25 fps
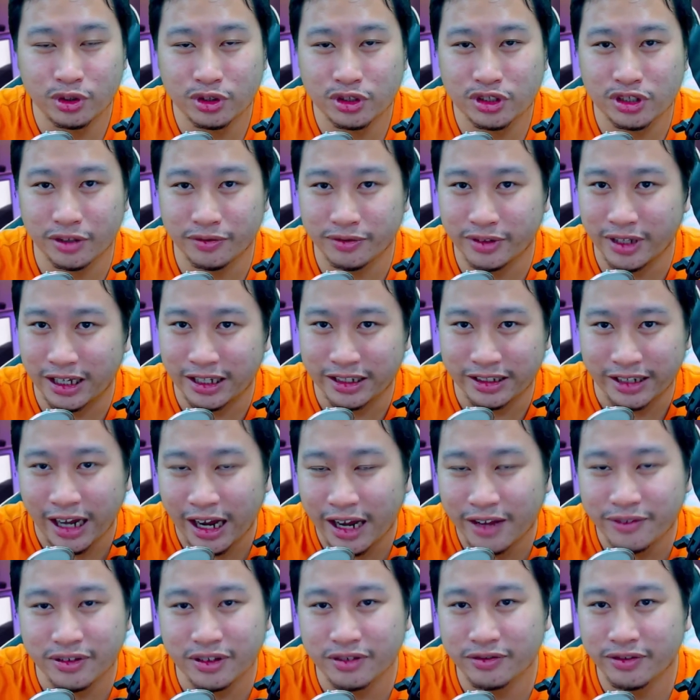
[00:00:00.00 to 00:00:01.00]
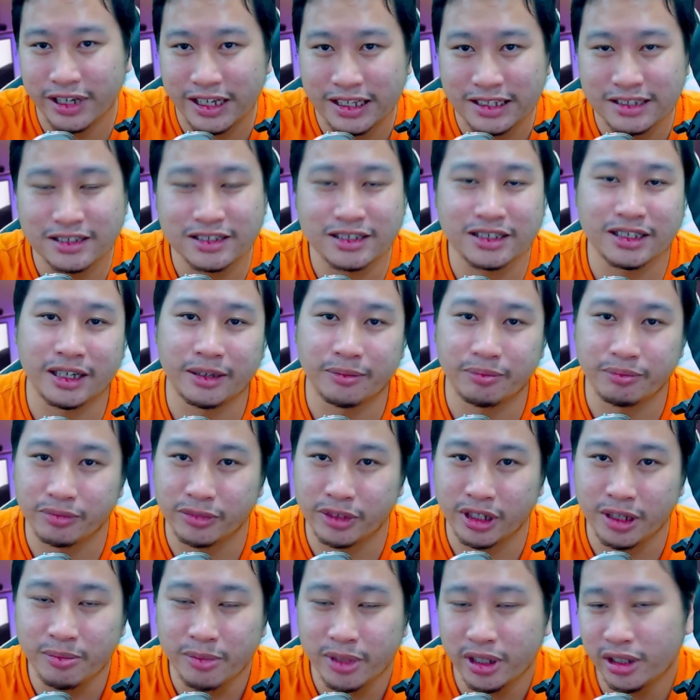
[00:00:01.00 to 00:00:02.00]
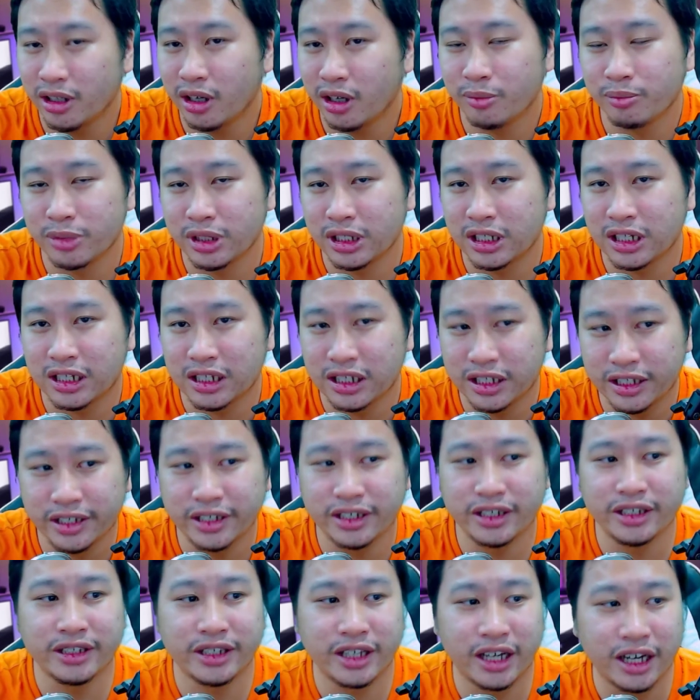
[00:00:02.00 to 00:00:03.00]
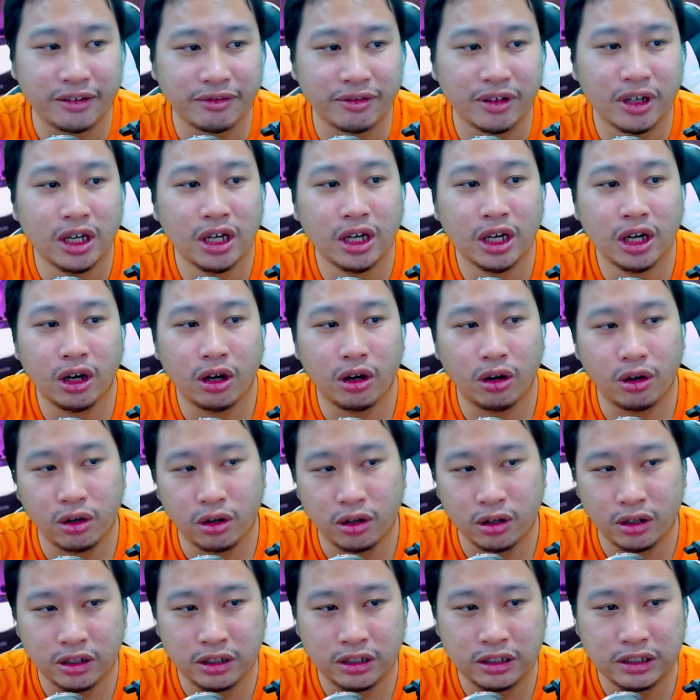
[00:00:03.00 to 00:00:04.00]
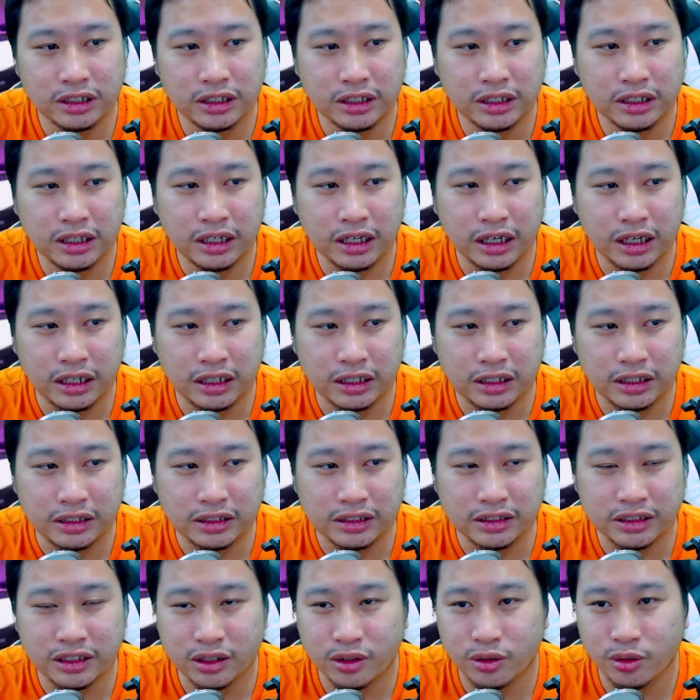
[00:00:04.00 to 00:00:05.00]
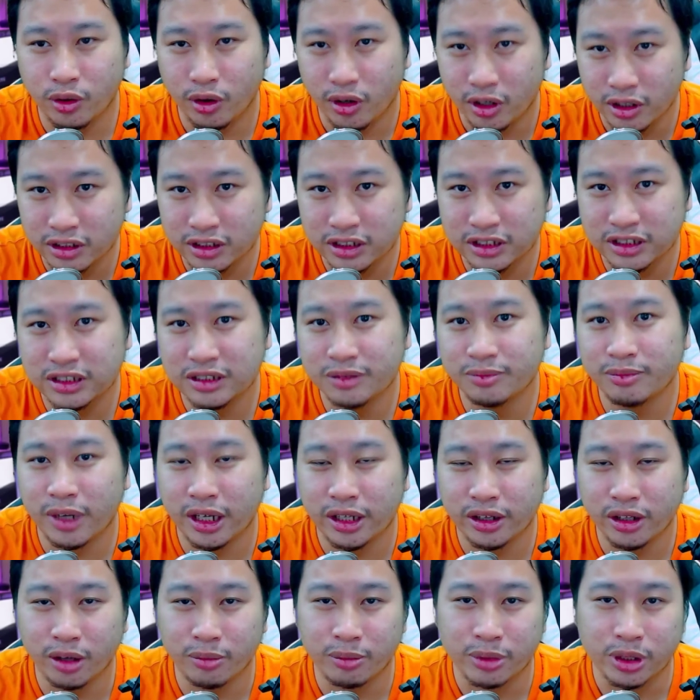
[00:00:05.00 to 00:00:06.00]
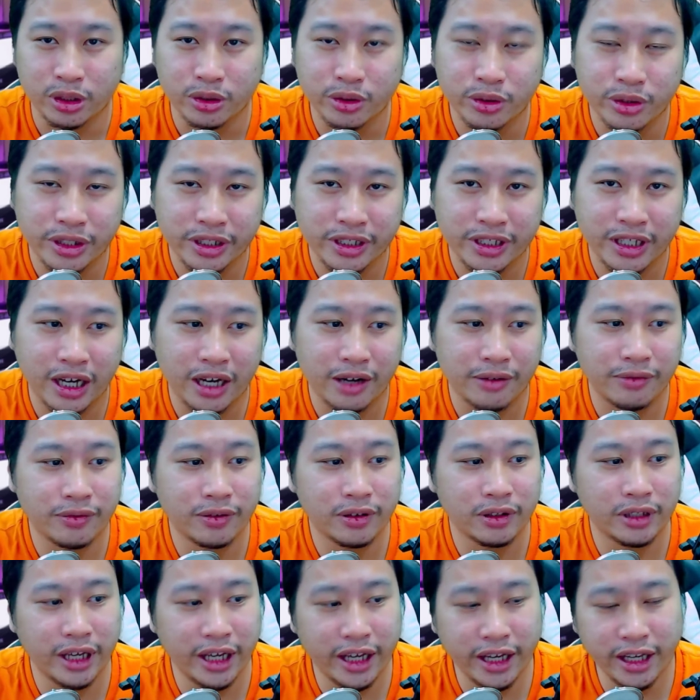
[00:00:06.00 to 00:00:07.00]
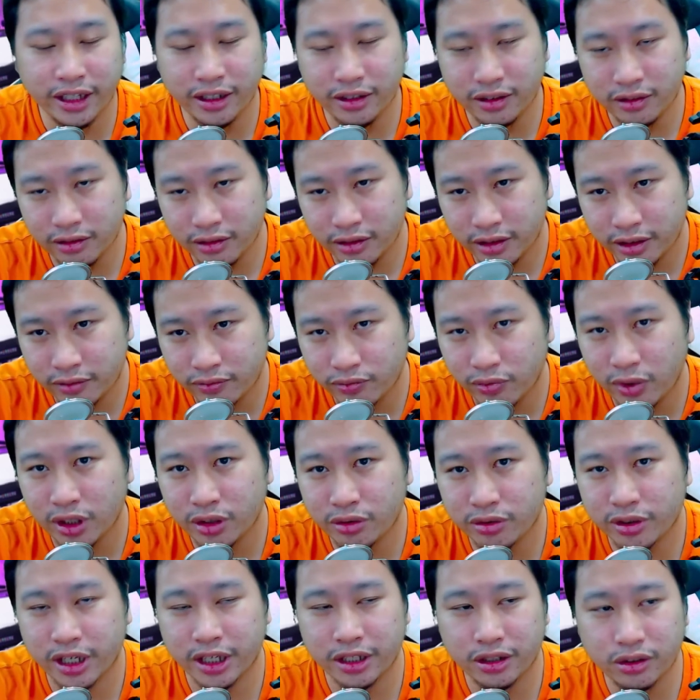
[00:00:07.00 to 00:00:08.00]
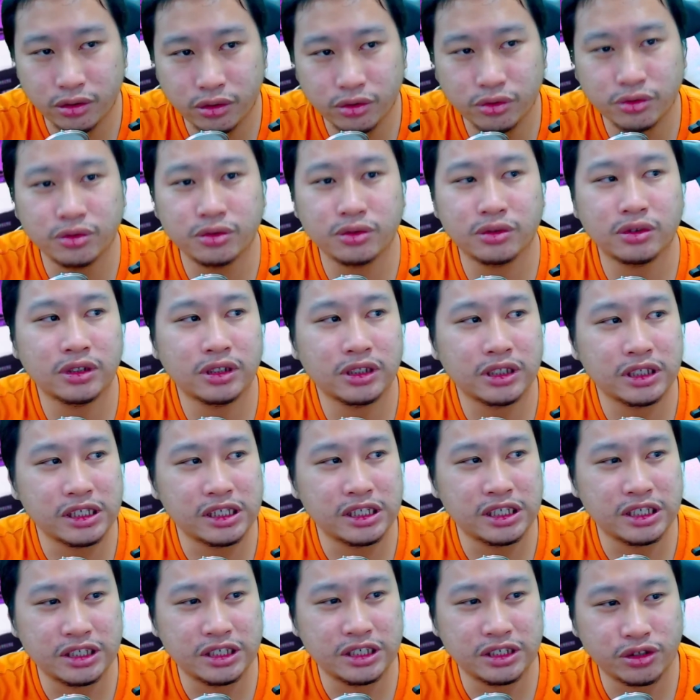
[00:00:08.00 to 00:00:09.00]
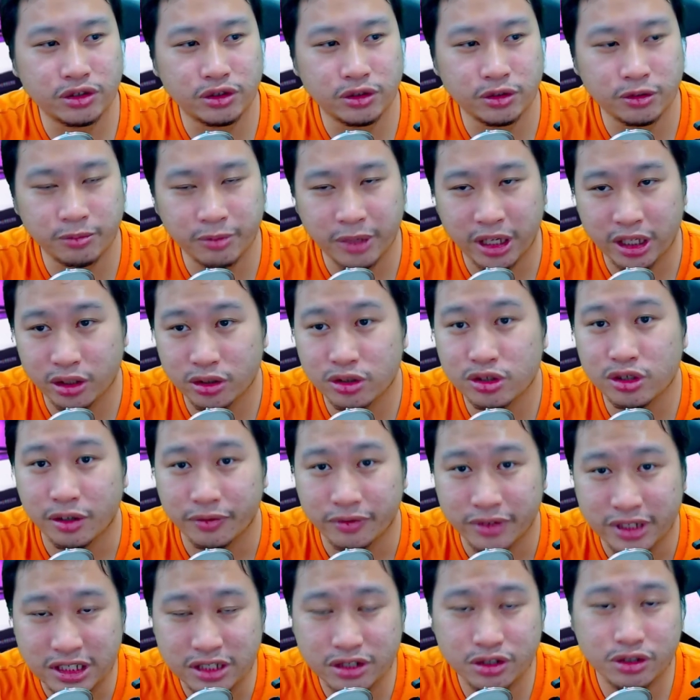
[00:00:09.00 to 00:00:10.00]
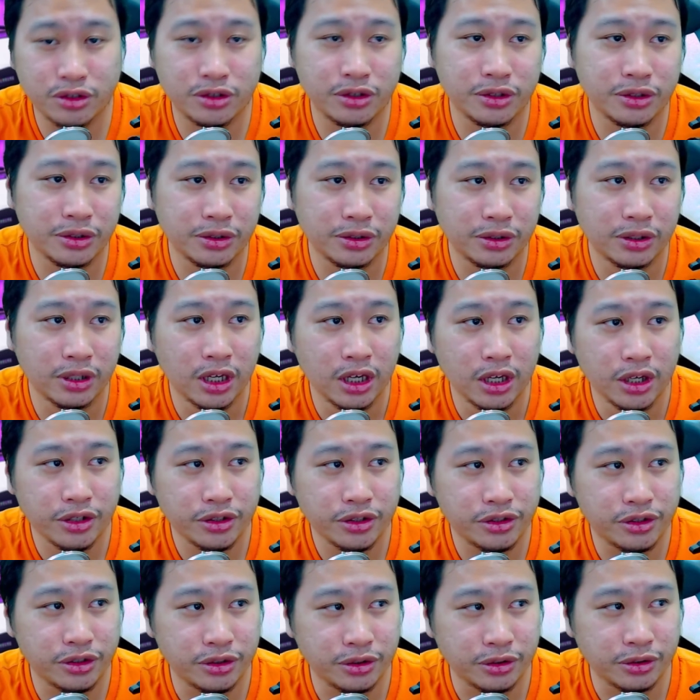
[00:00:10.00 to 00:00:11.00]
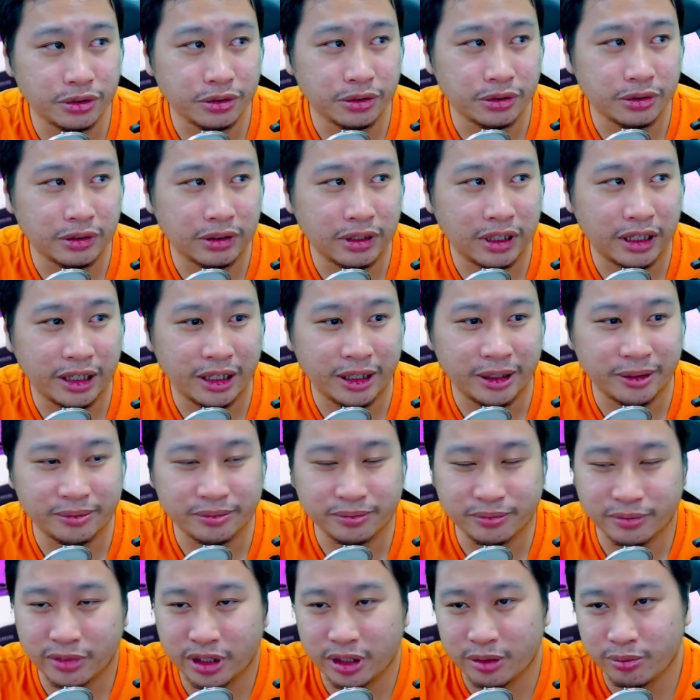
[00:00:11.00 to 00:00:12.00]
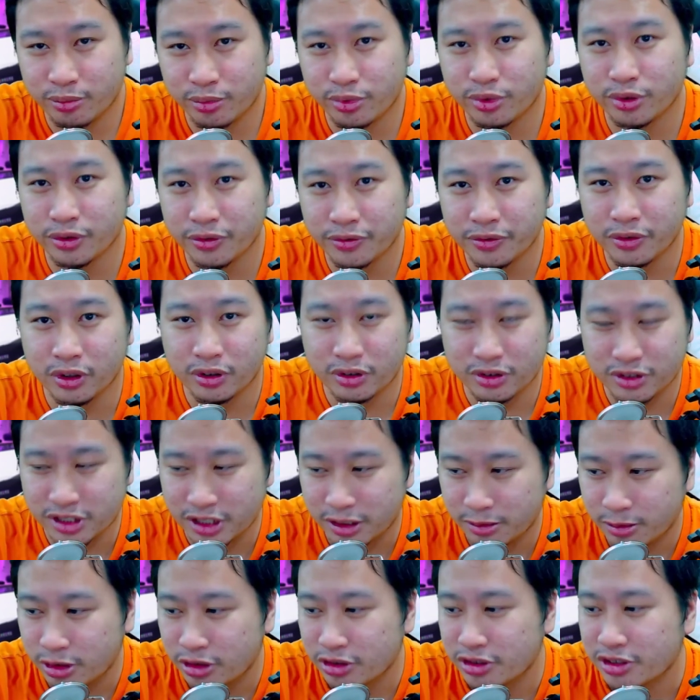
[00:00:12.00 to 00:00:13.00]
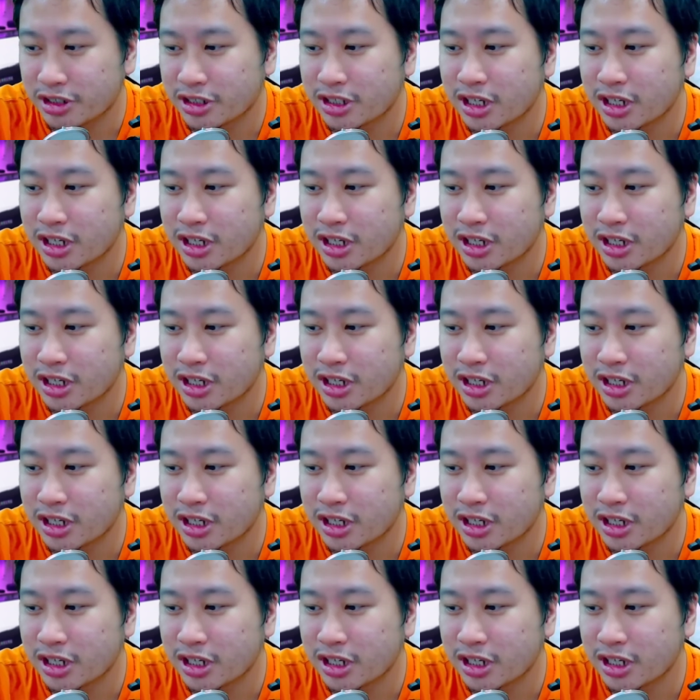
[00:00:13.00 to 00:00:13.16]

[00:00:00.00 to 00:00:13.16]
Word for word: of their live events and they may not be clear enough or uh, the quality might not be good enough and what you can do is to make use of this tool to um, improve those images